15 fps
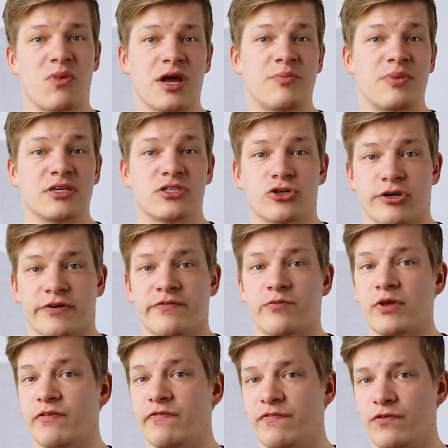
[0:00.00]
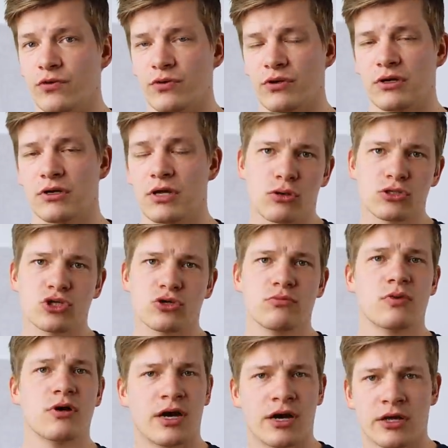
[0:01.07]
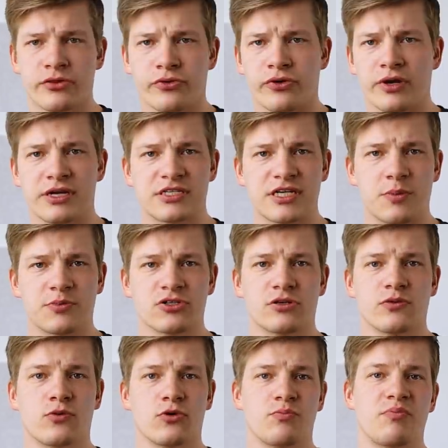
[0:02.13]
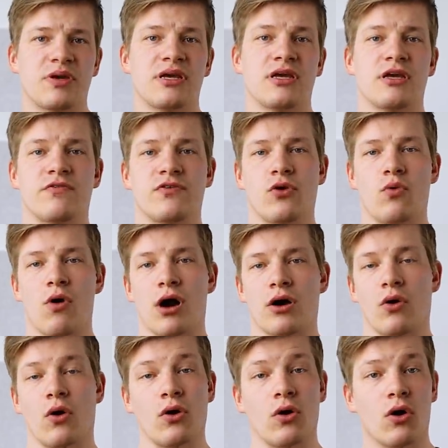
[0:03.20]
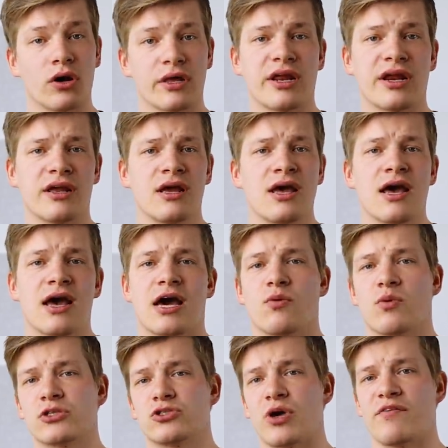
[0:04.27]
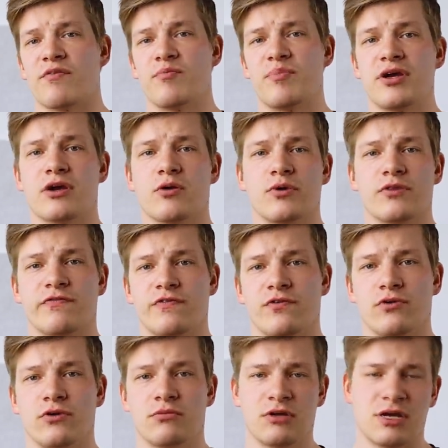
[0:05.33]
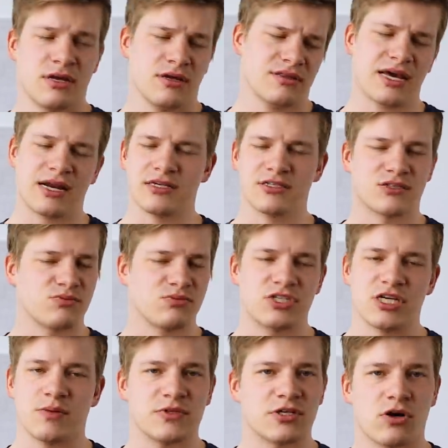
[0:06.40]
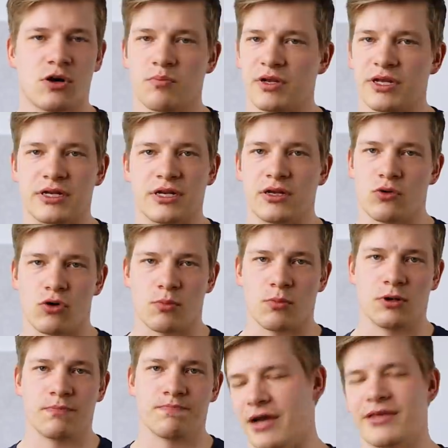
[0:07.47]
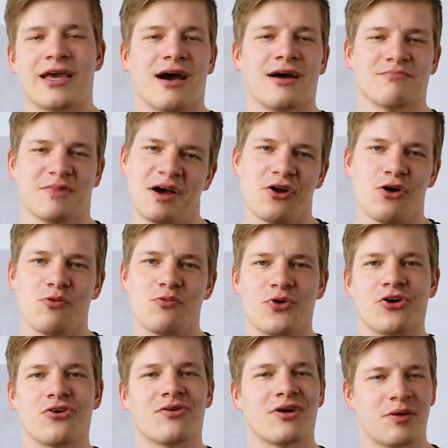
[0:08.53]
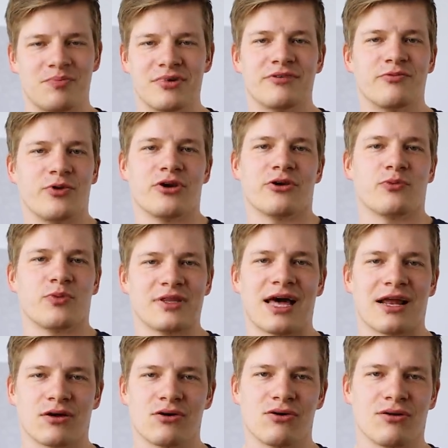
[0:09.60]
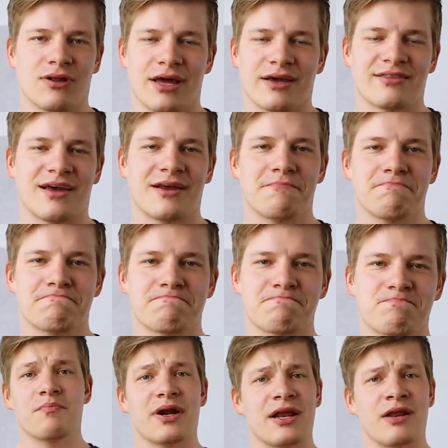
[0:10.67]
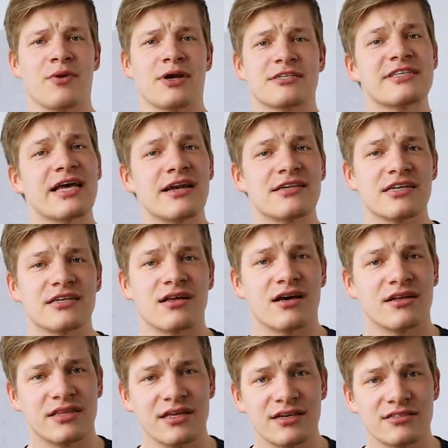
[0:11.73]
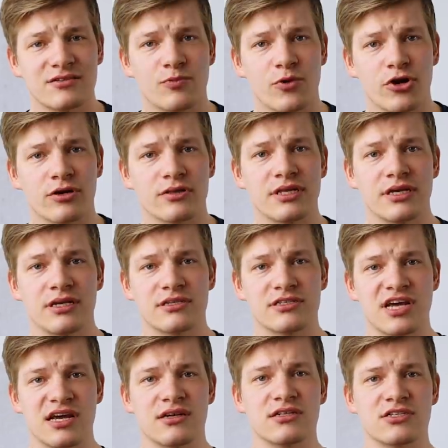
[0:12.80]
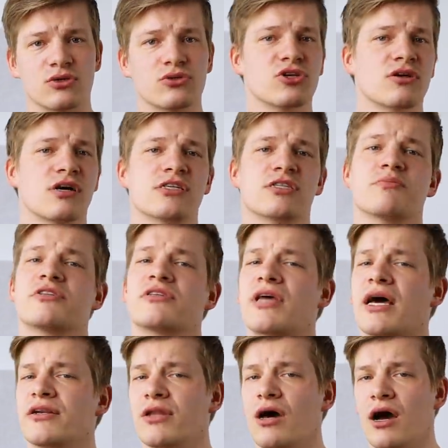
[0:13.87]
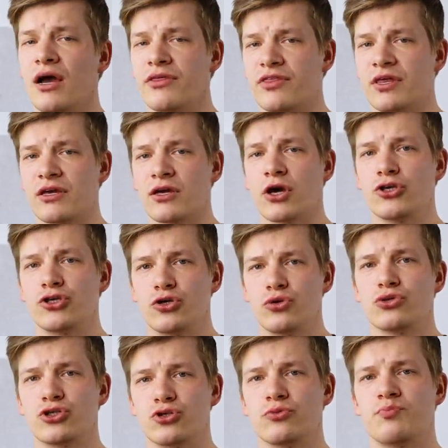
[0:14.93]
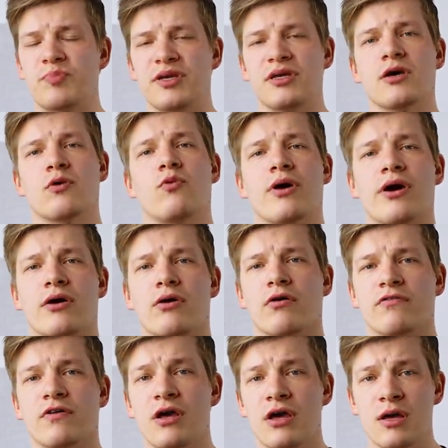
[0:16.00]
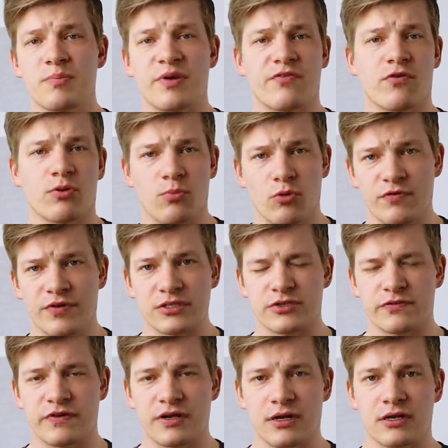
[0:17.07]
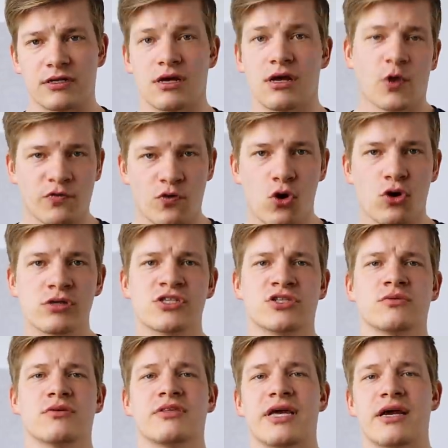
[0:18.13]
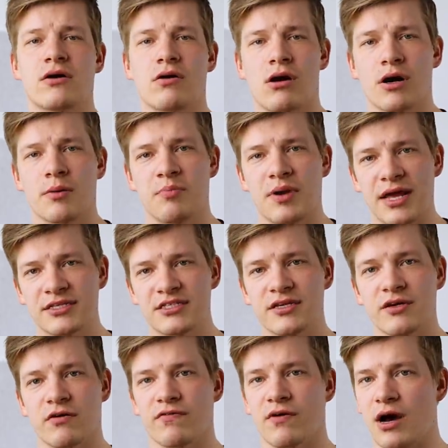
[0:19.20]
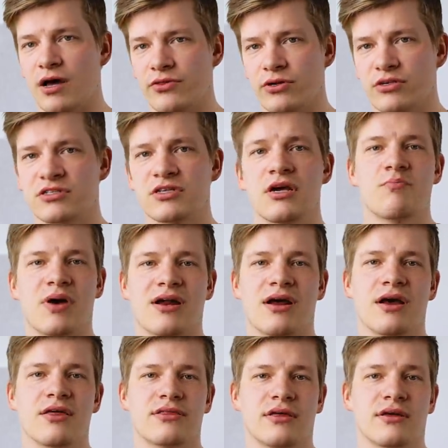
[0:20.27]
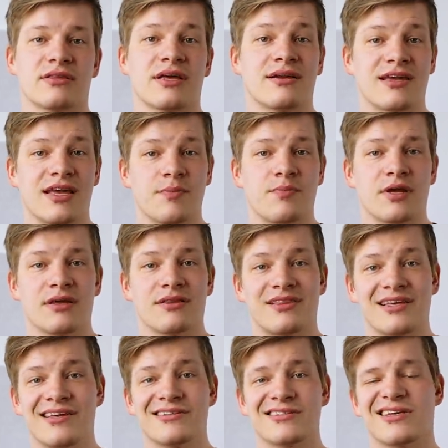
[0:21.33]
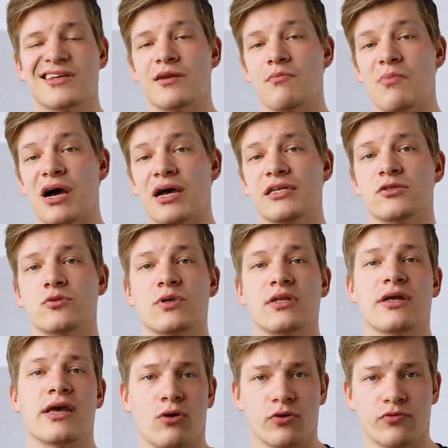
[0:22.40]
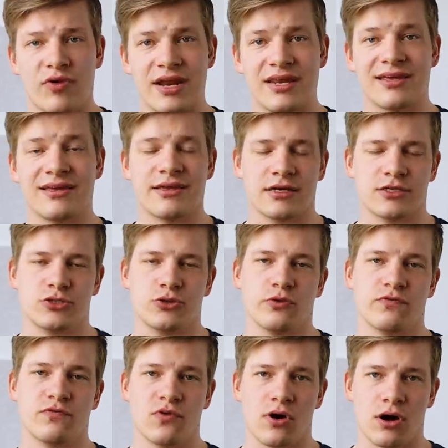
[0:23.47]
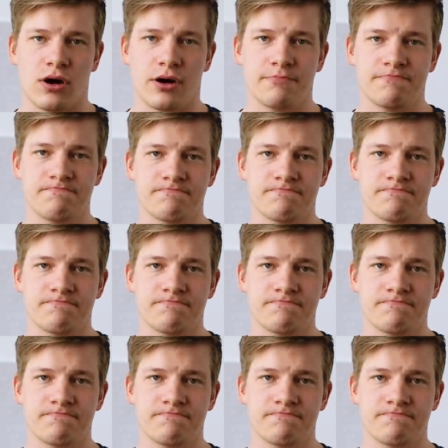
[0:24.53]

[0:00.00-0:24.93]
might be served with food. Also, another exception would be if you are on holiday and want to have a beer with food. That is deemed completely normal. Yeah, I know, we're a bit weird with alcohol like that. But anyways, that is it. These were the 10 social customs that I think you should be aware of before moving to Finland. Of course, there are plenty of others, but I think that keeping these in mind will already get you far.